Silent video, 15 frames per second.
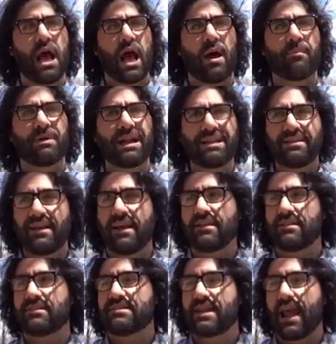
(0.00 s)
Um, but at the
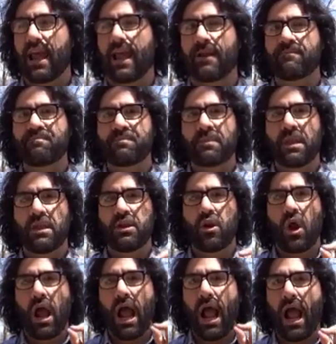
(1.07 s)
end of the day, you
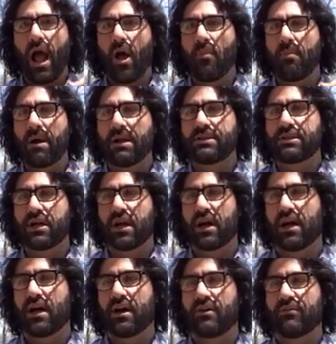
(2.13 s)
know, how much
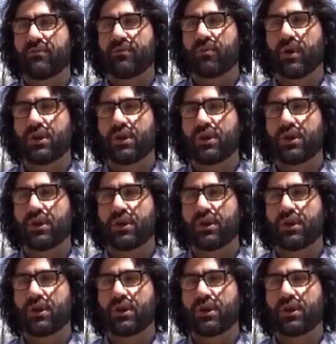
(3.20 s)
of